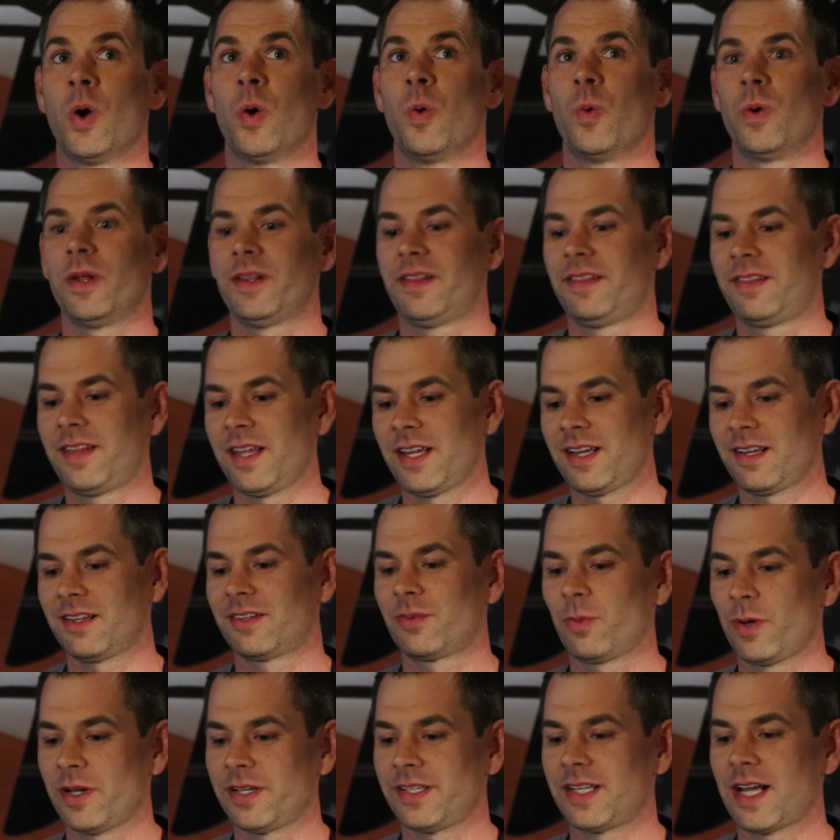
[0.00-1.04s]
when things
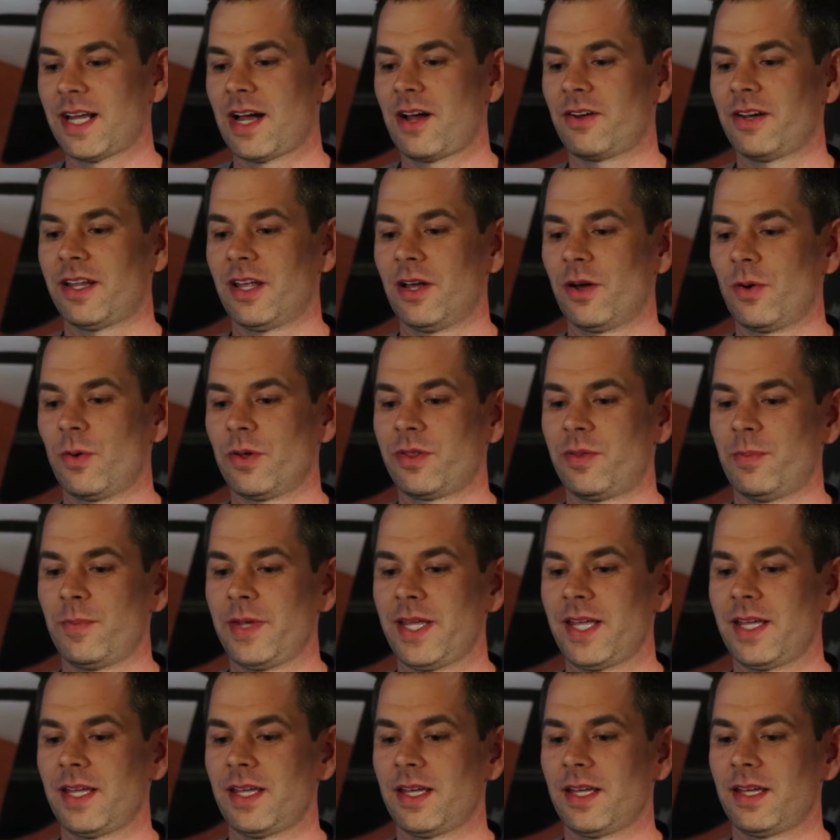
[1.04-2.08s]
went downhill with
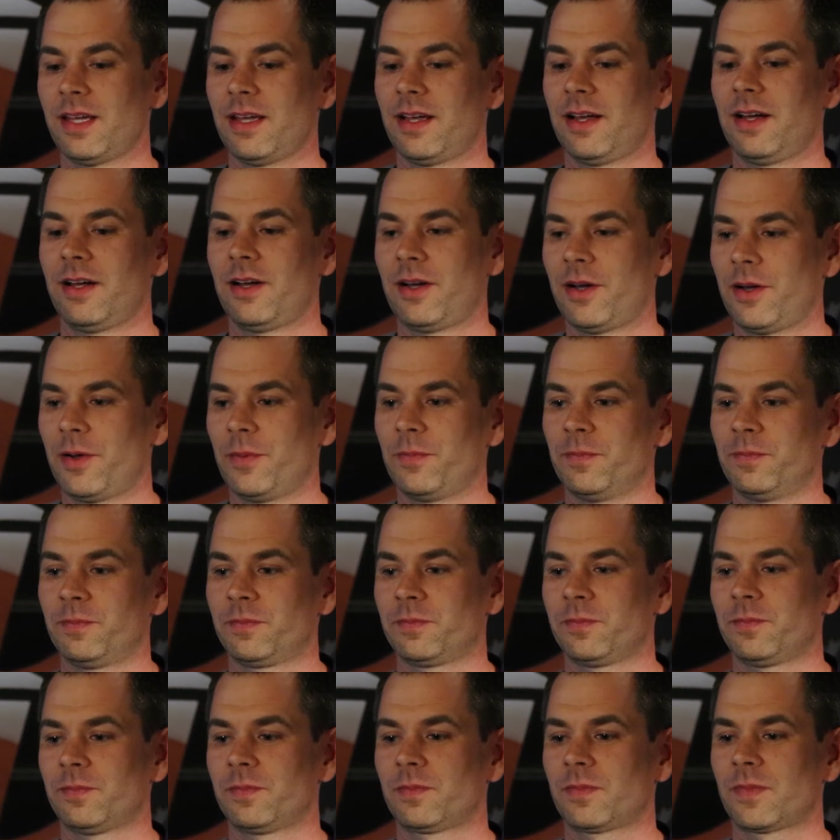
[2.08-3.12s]
me,
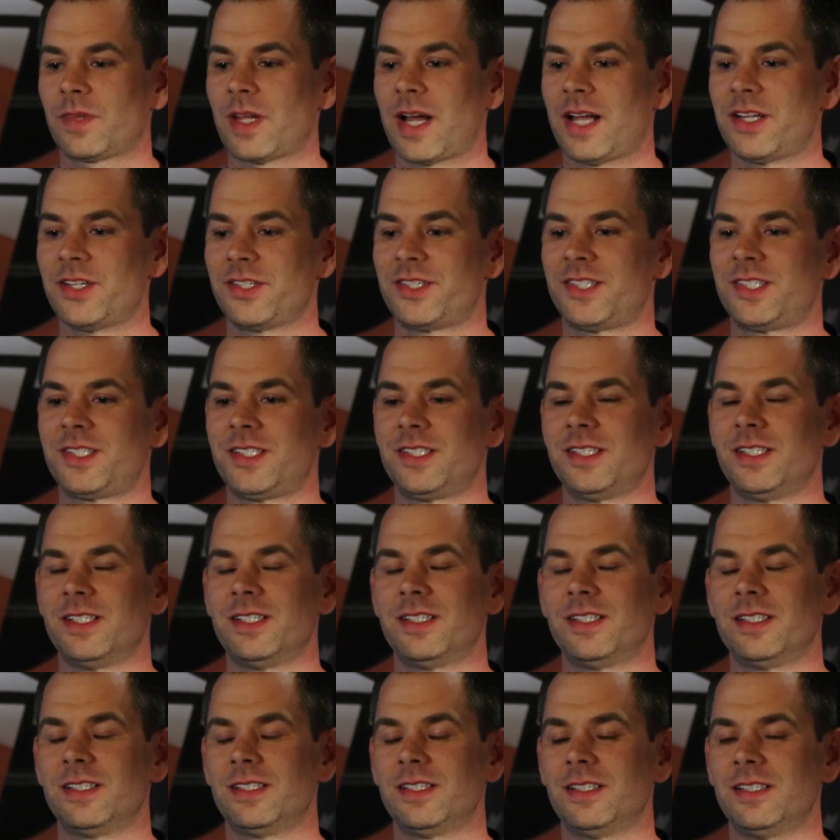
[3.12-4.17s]
I just
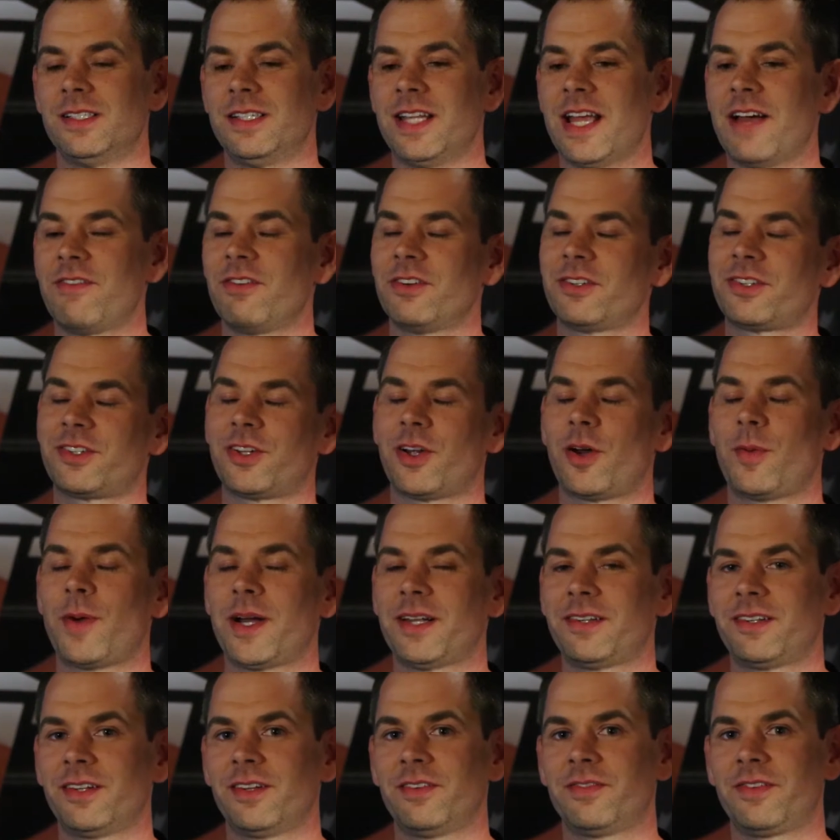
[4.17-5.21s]
never saw
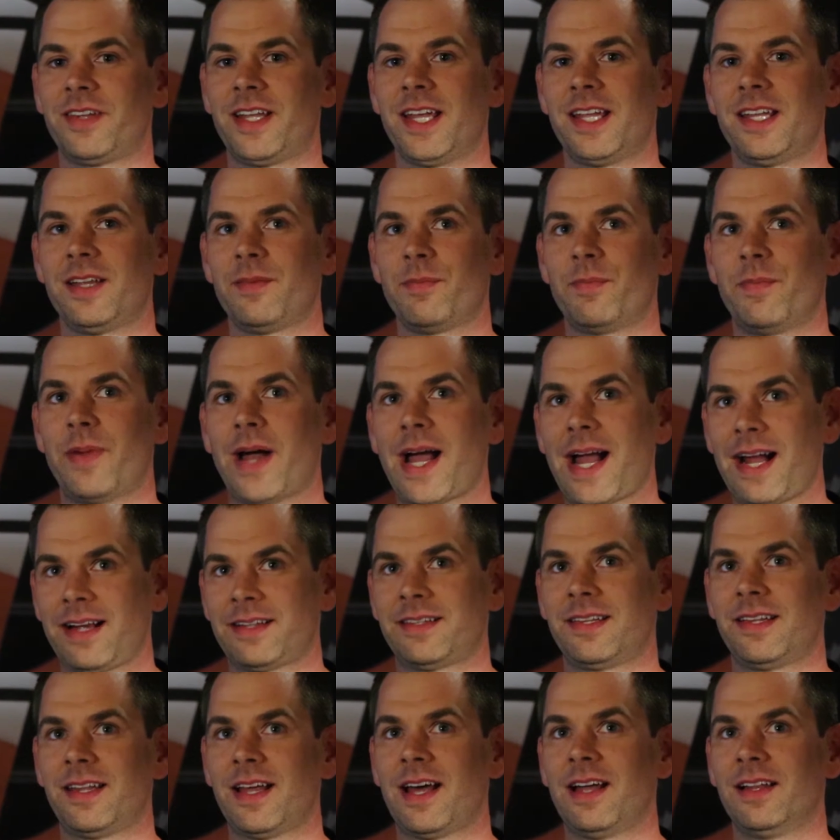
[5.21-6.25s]
myself getting back
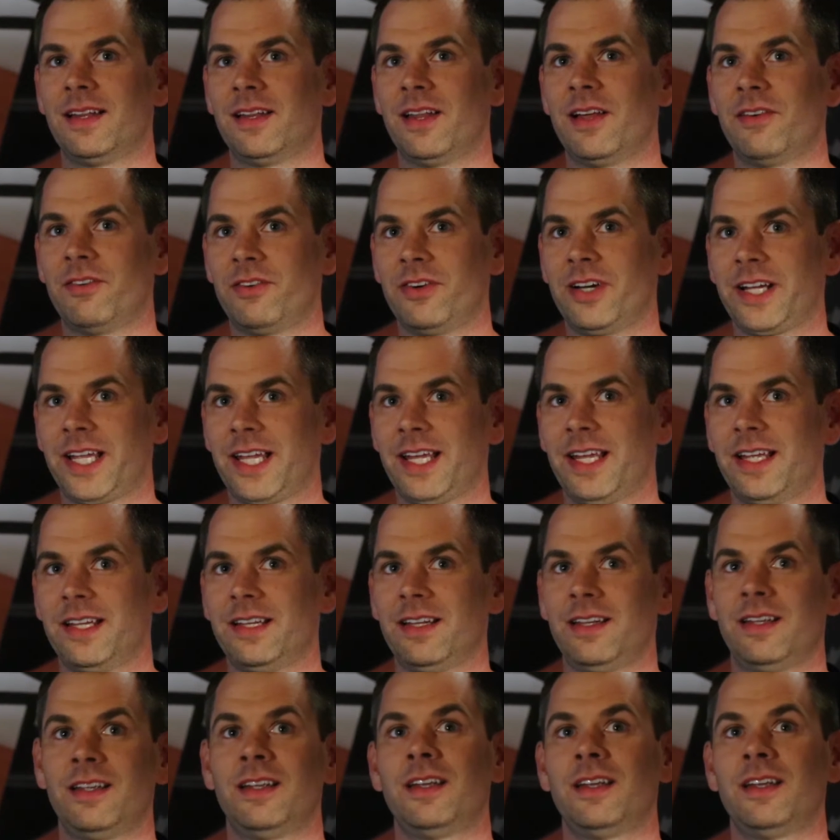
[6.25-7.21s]
to that level again.